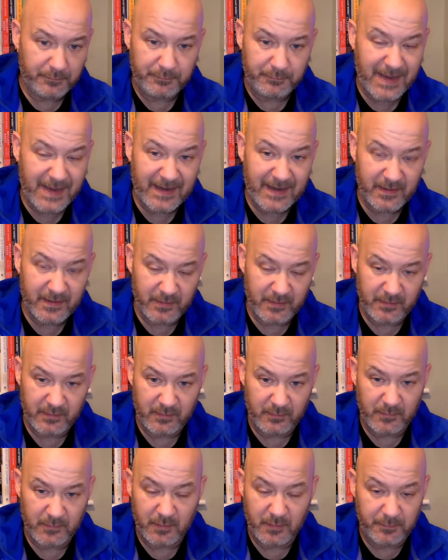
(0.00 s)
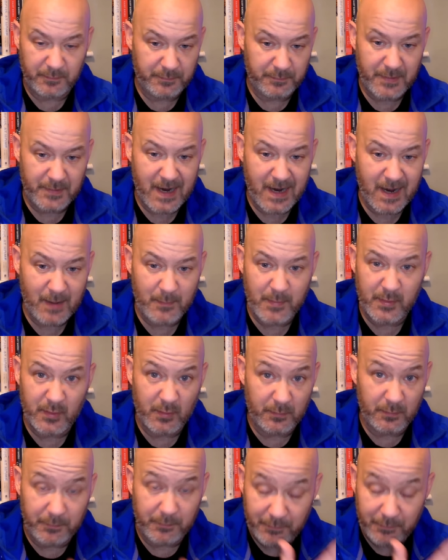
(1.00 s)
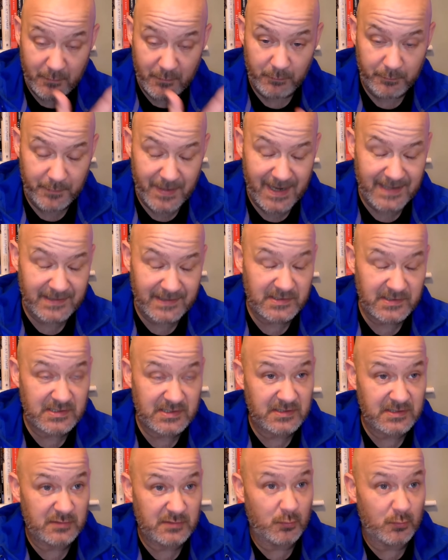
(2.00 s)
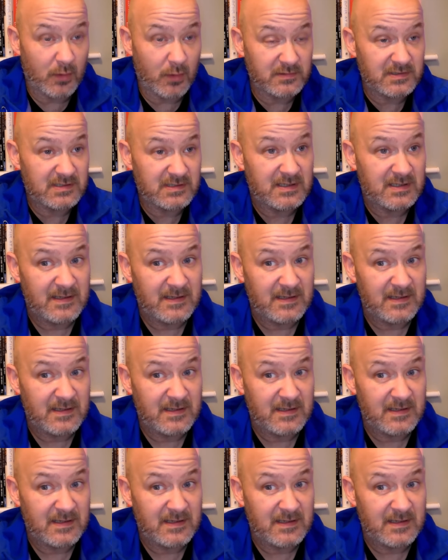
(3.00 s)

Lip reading: Bannon or Palmer or Byers as was.